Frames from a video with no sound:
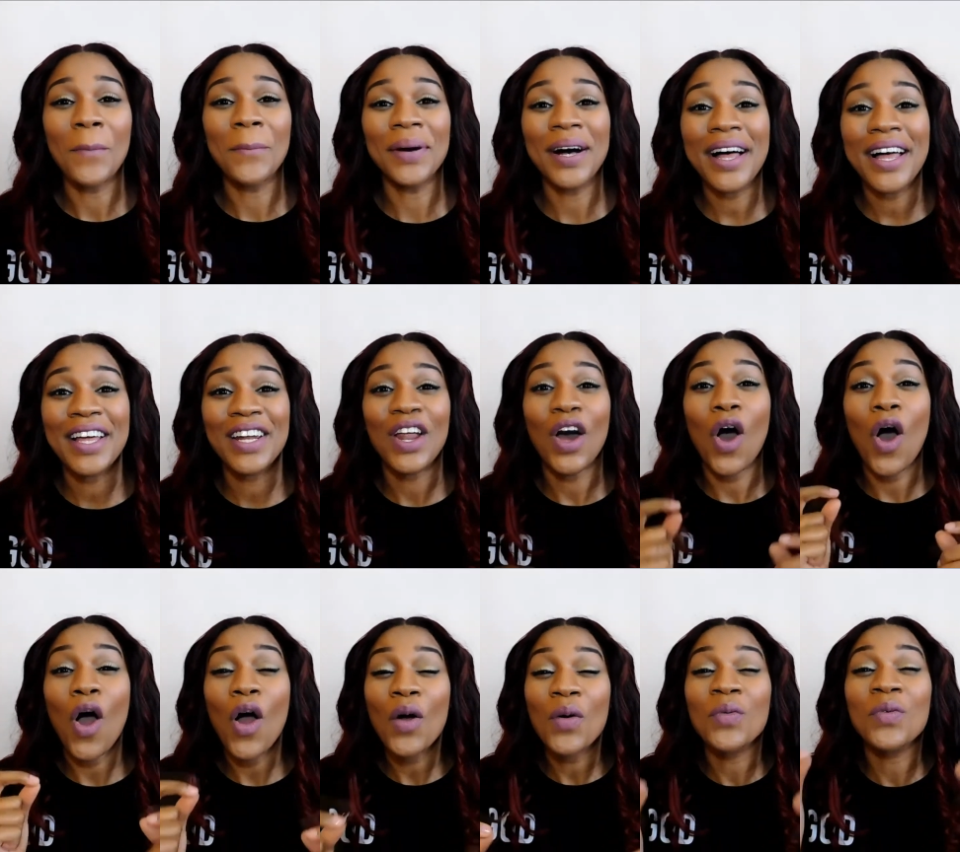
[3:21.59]
But
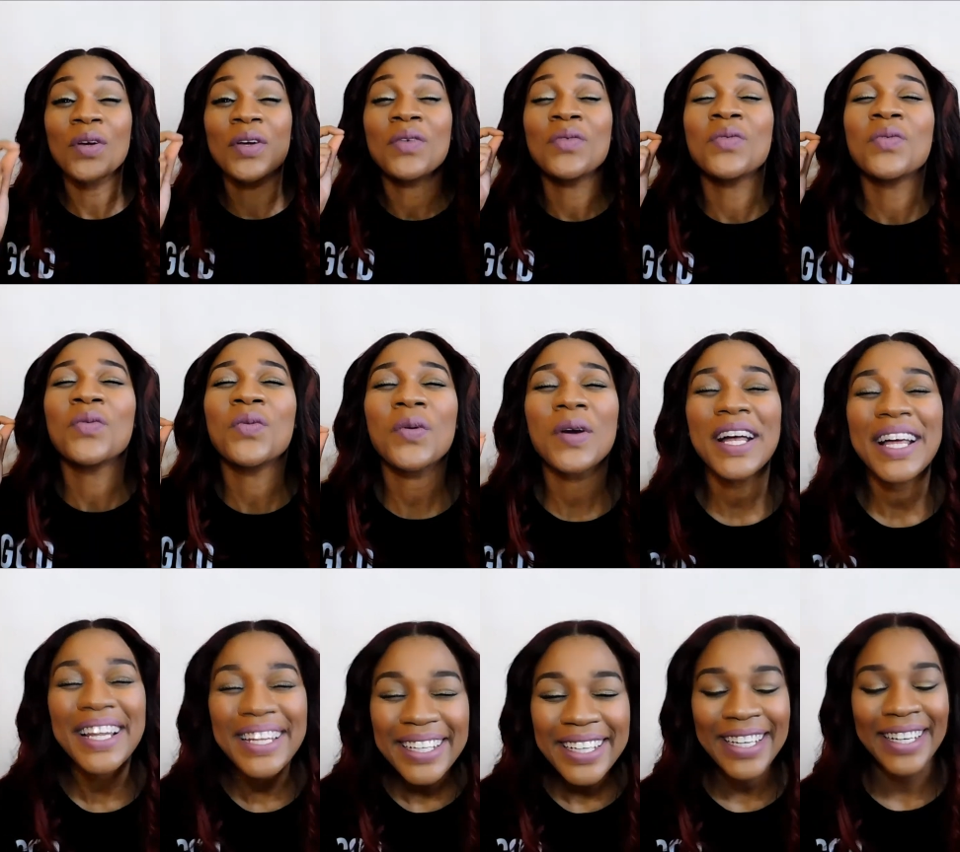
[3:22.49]
are we
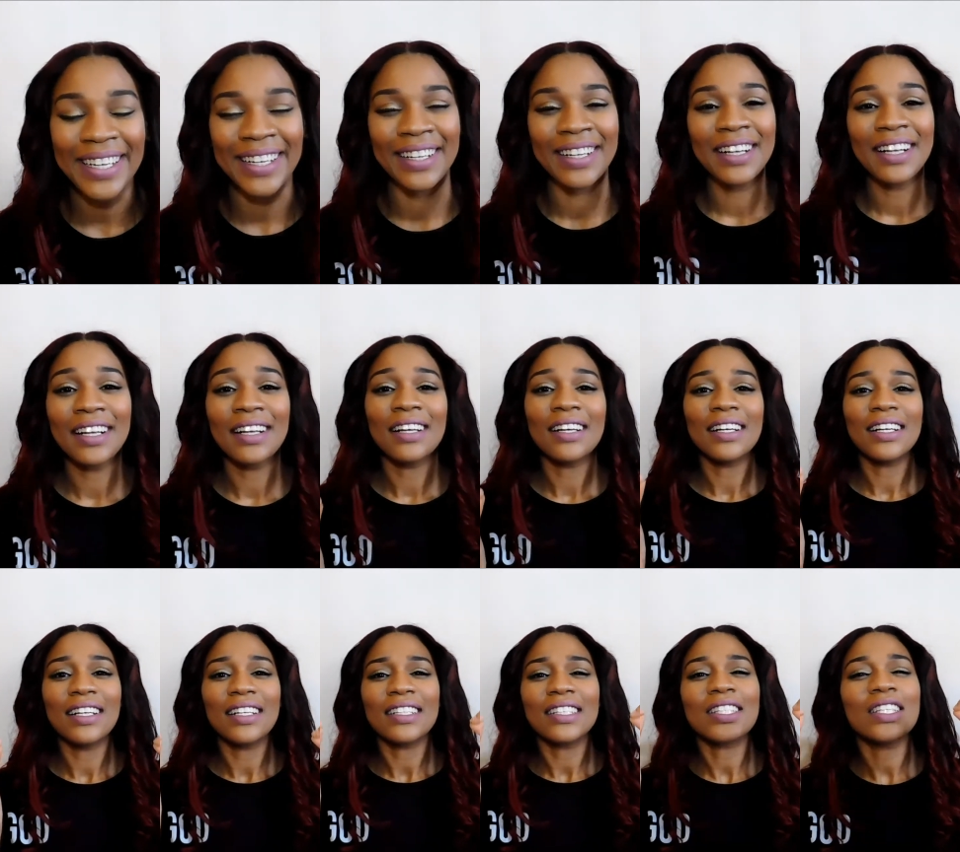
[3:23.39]
willing
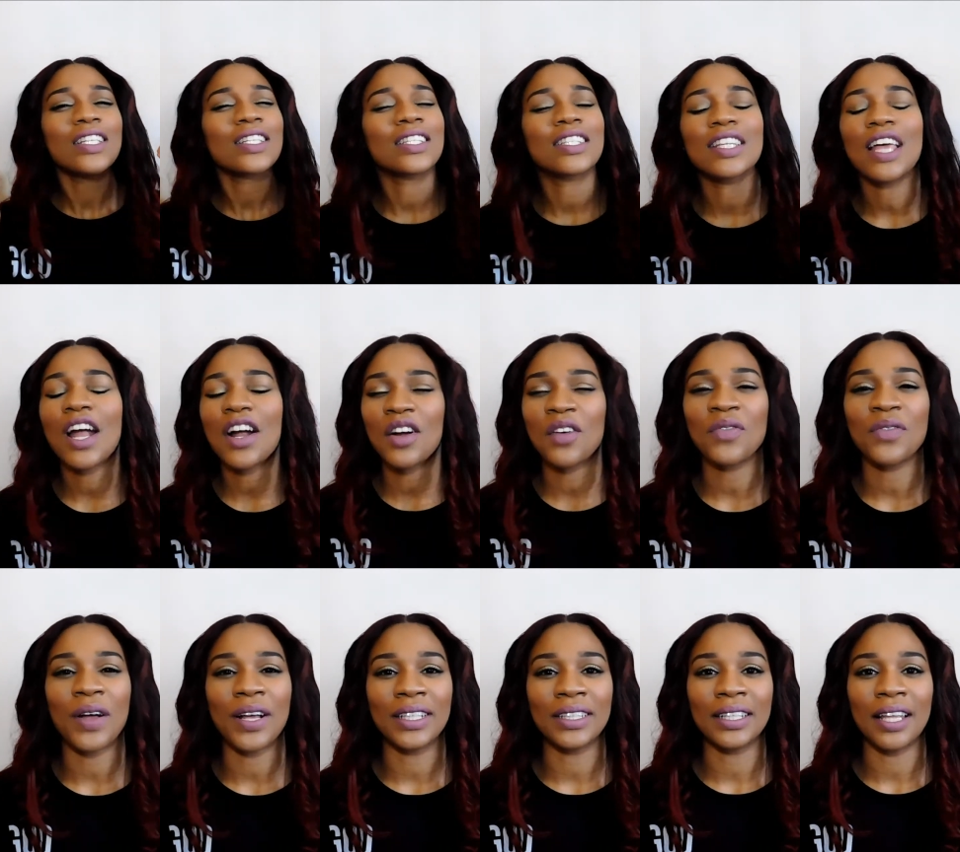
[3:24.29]
to
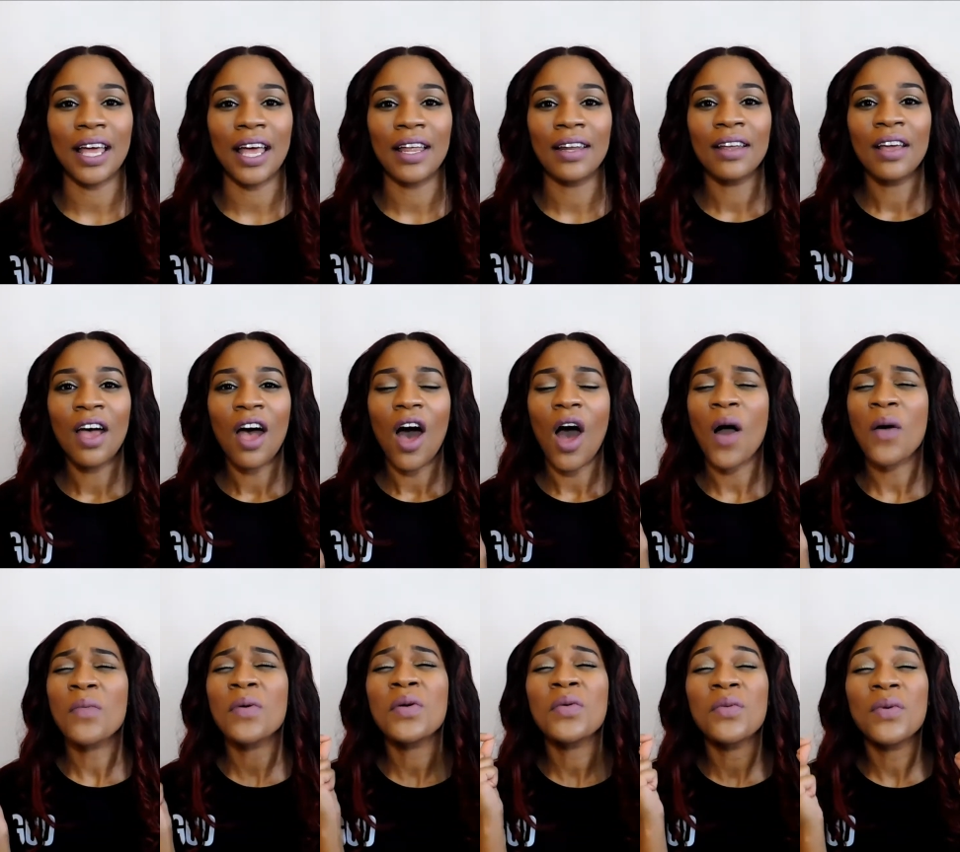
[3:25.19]
sacrifice that?
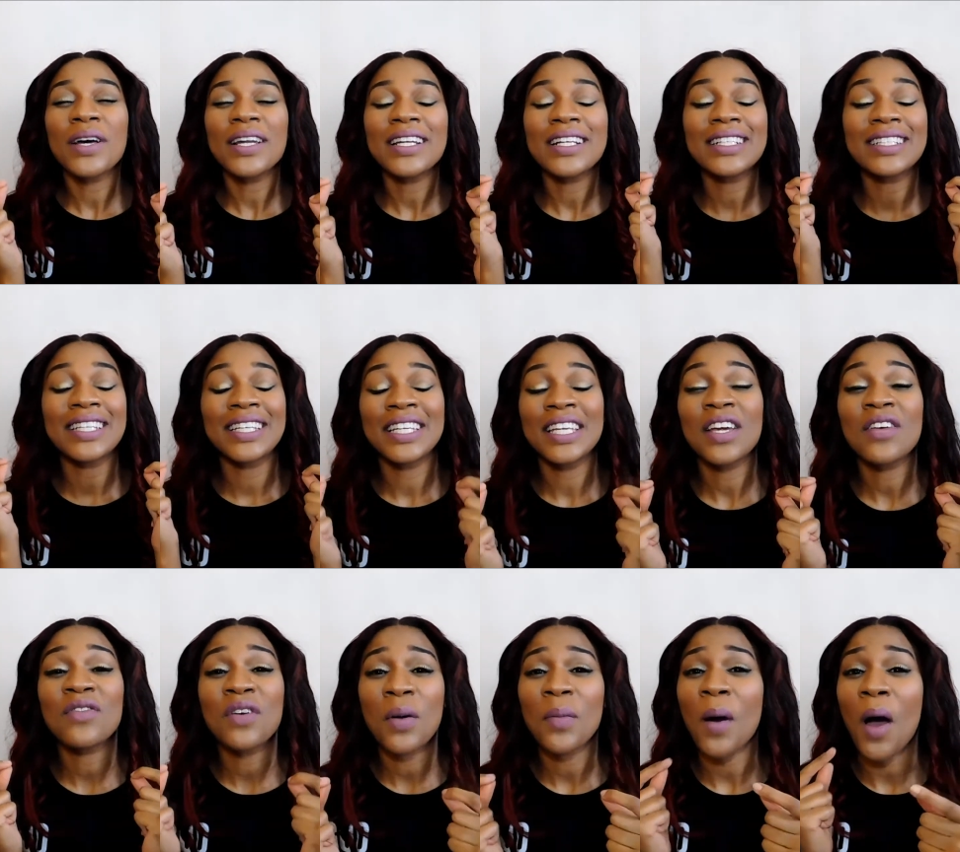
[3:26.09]
Are we willing to
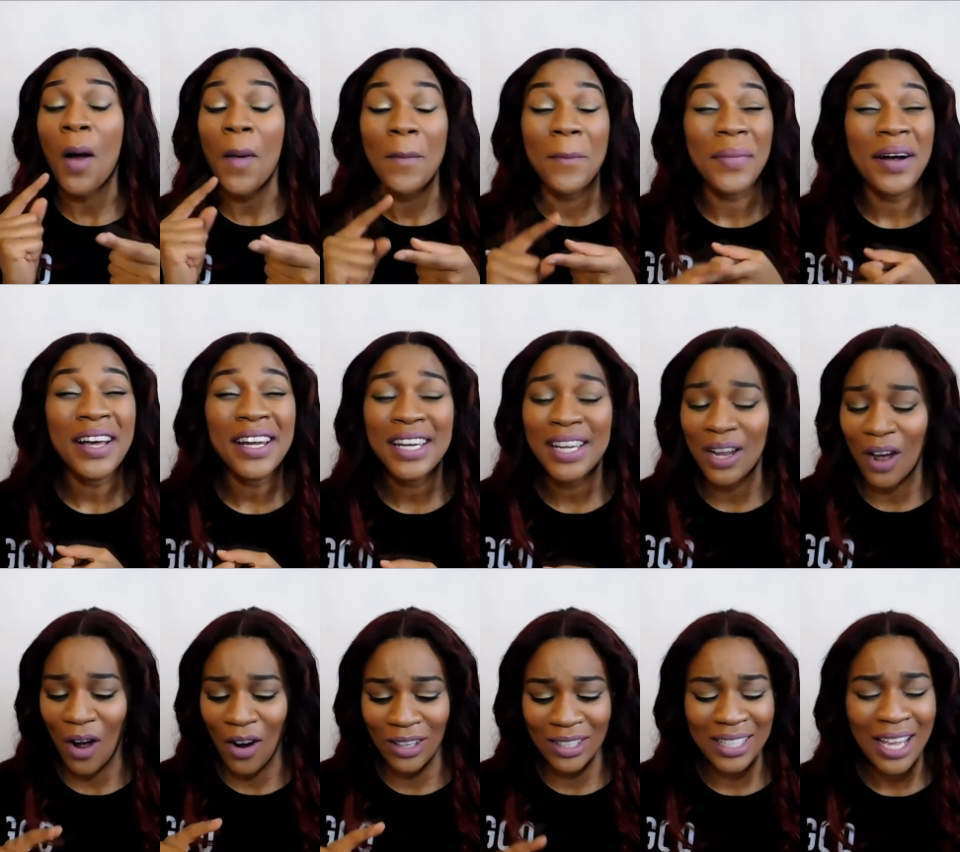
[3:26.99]
give up our money,
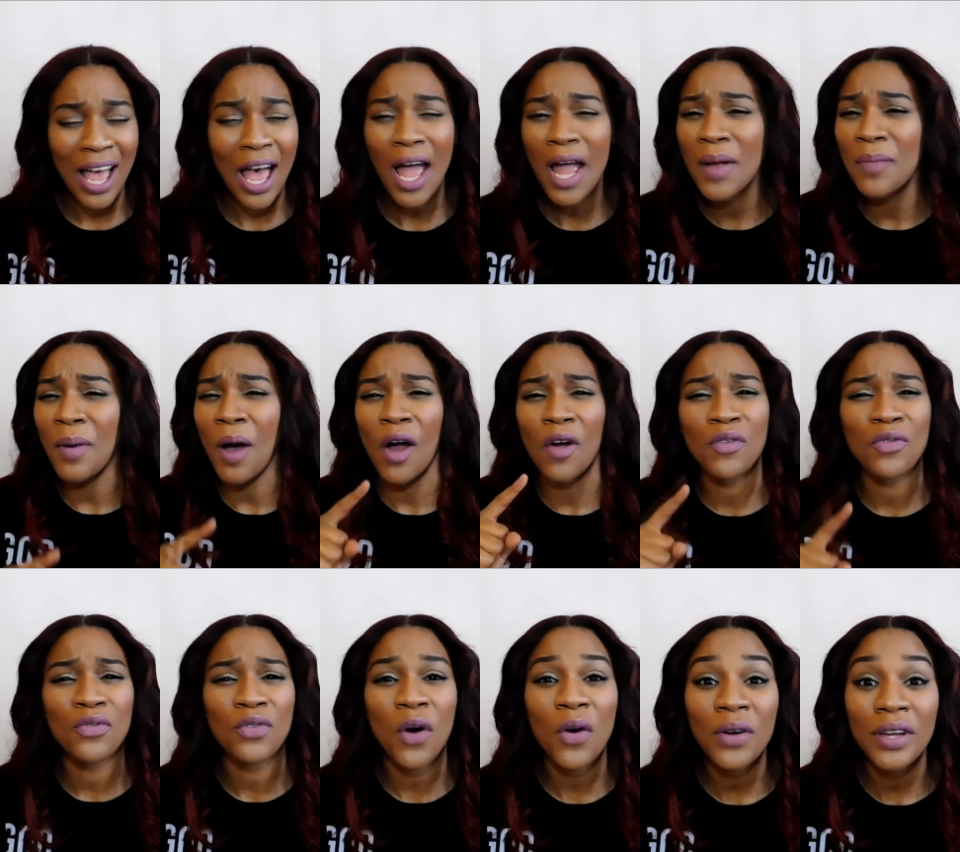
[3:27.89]
our time, our
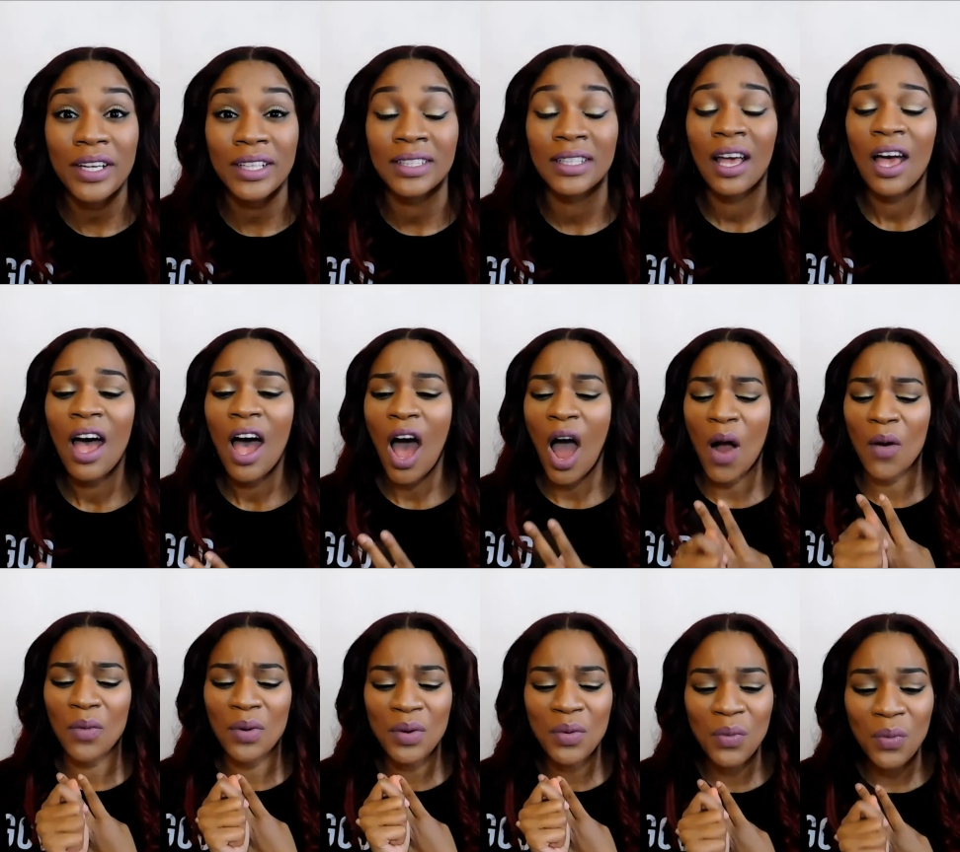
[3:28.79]
focus?
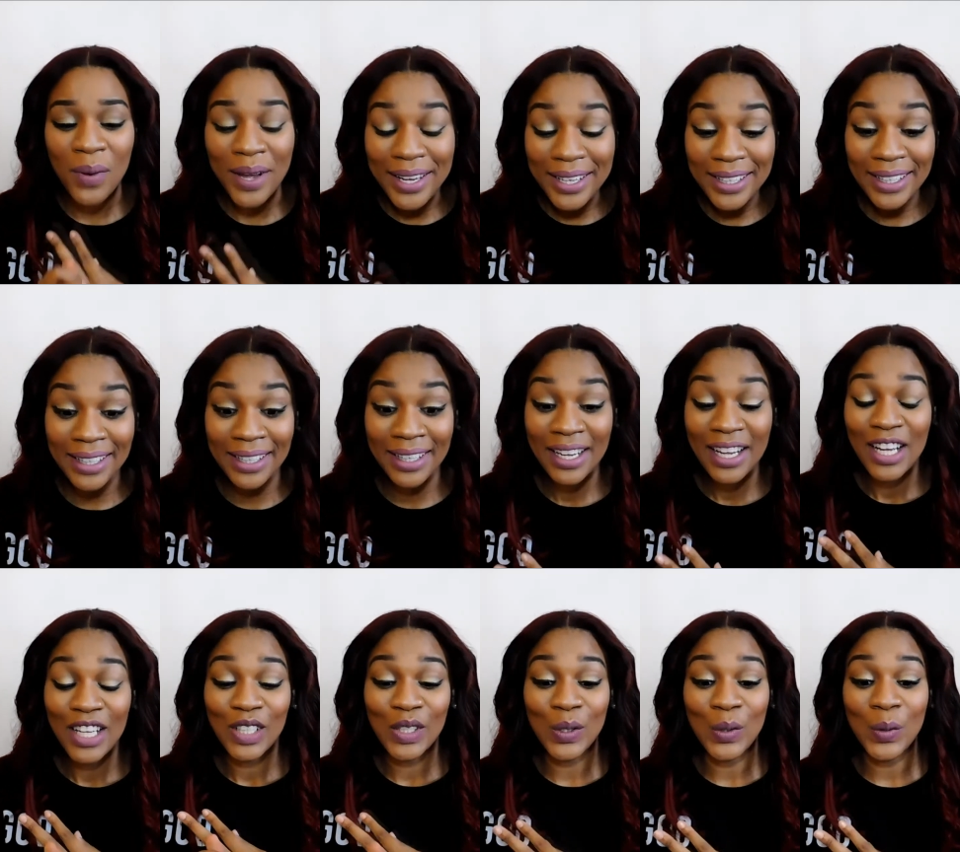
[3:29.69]
Are we willing
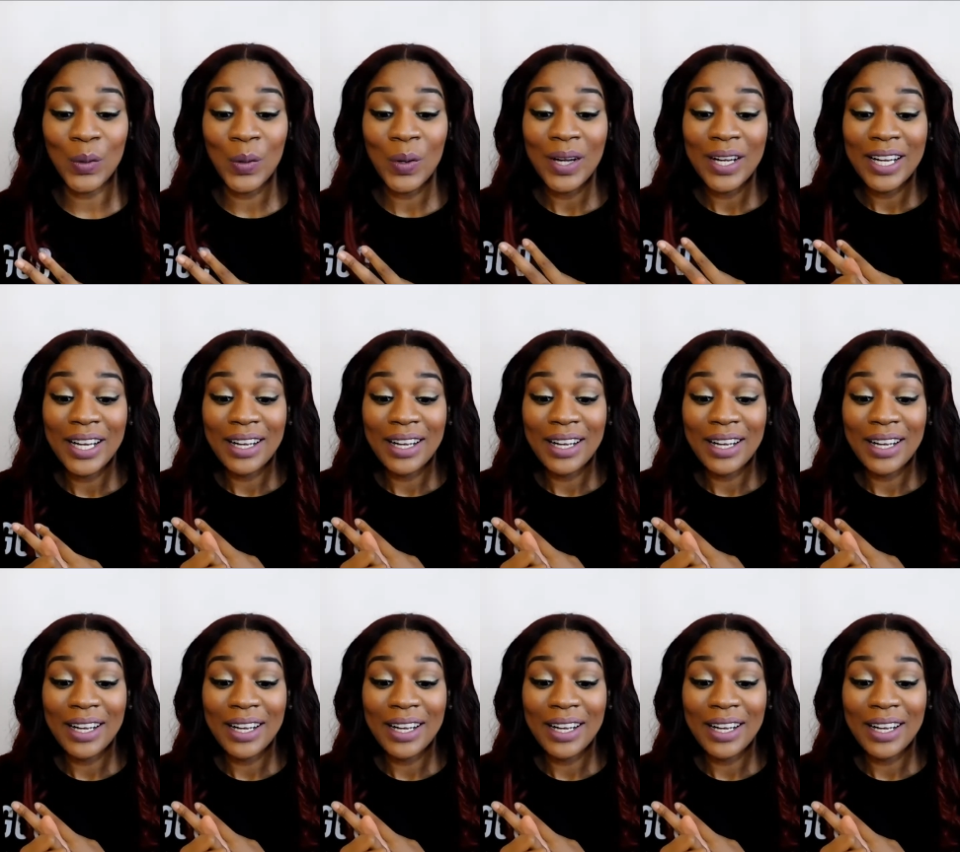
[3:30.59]
to